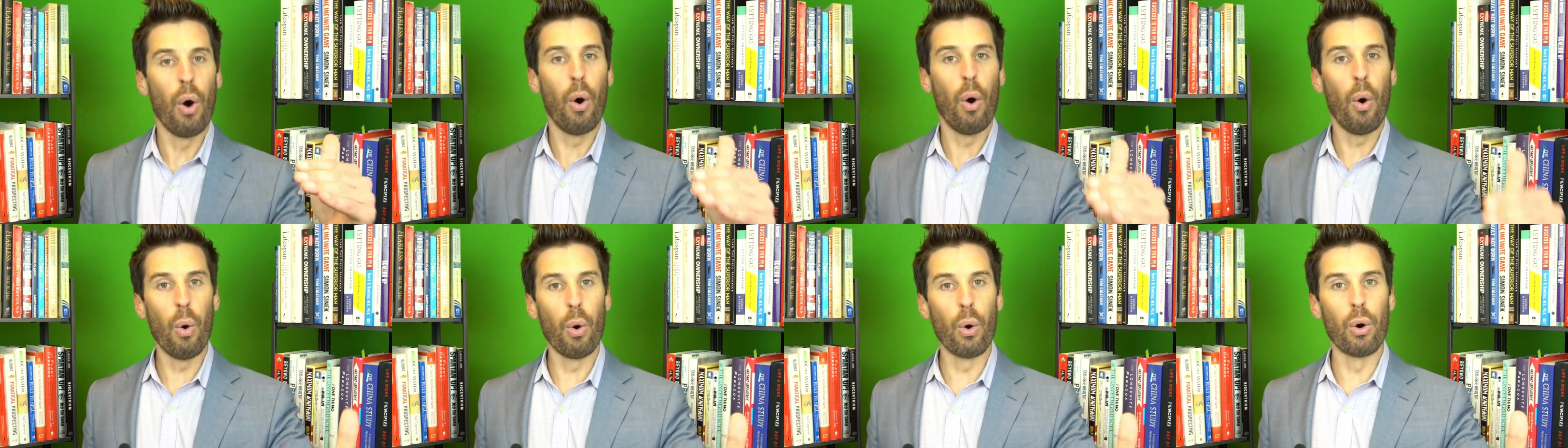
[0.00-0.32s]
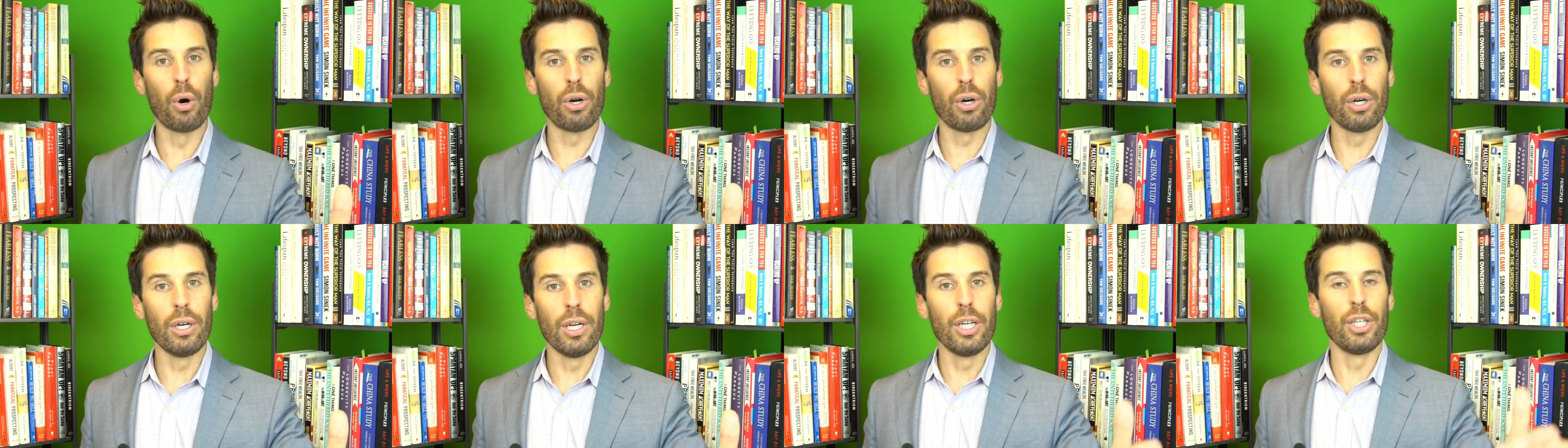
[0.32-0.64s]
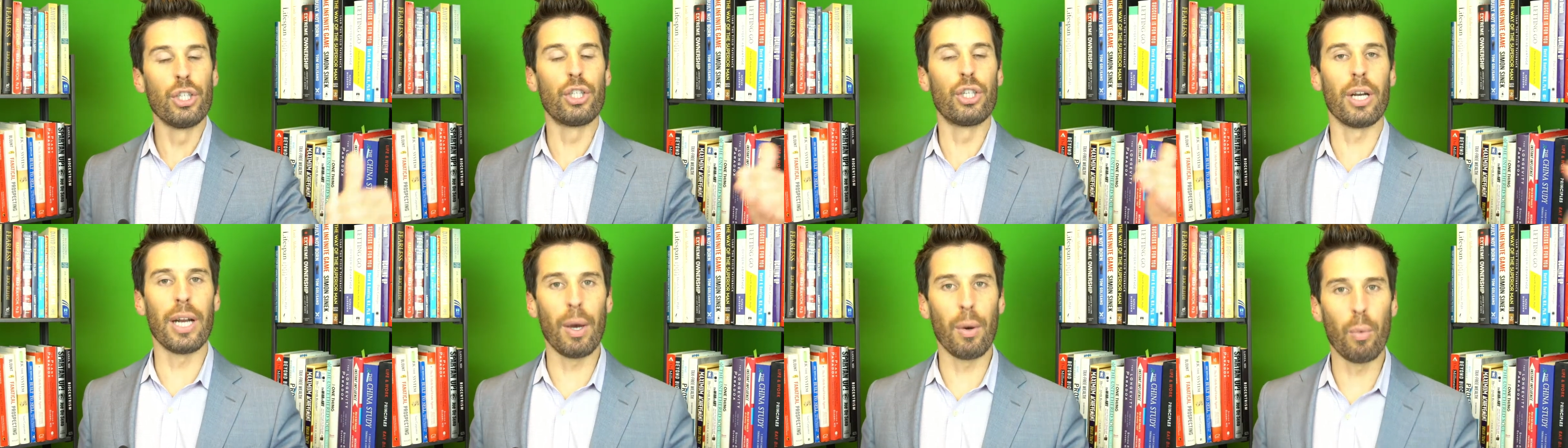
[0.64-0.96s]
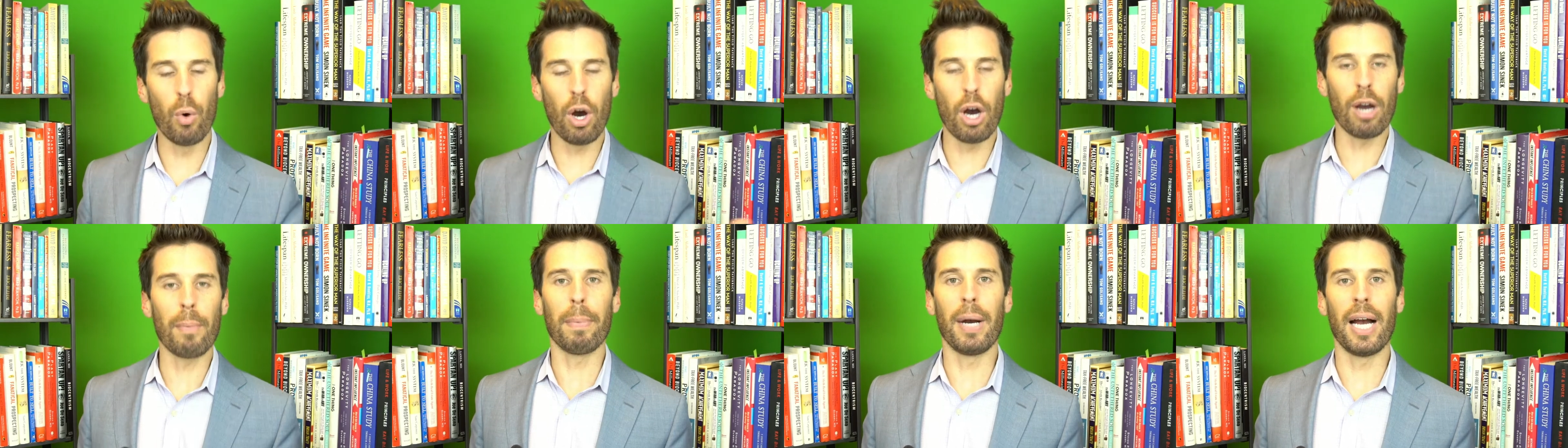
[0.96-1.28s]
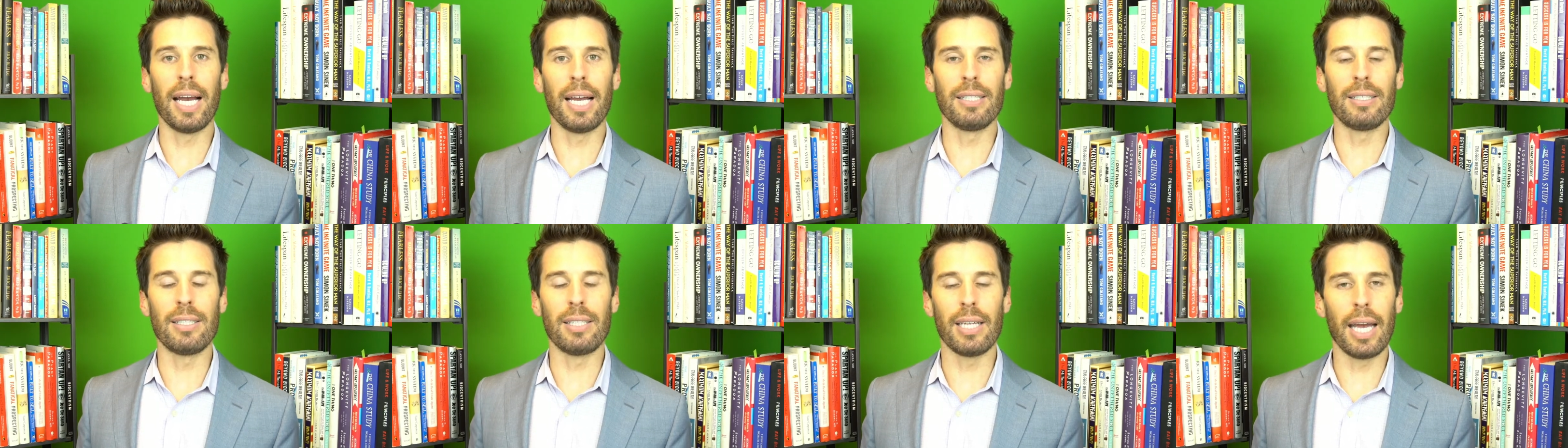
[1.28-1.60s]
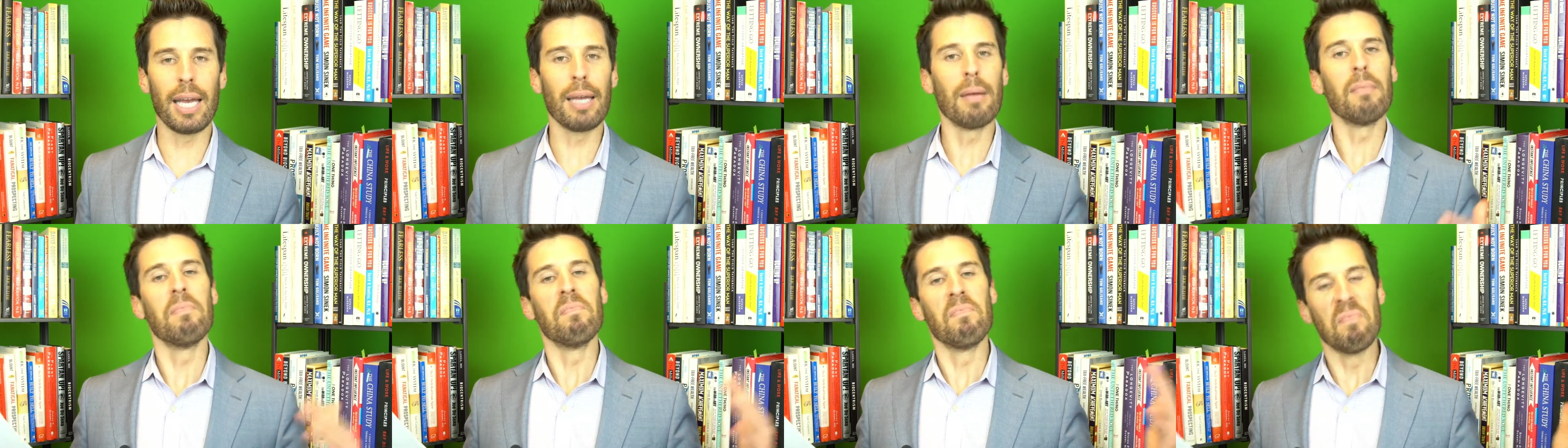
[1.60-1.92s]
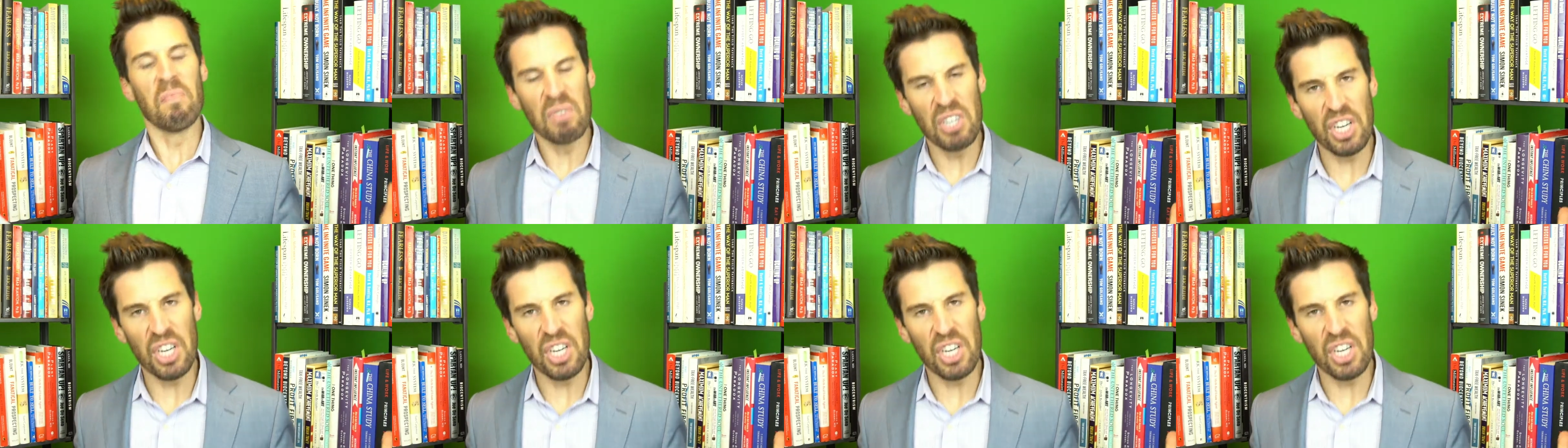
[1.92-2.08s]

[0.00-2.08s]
or should I walk by and say,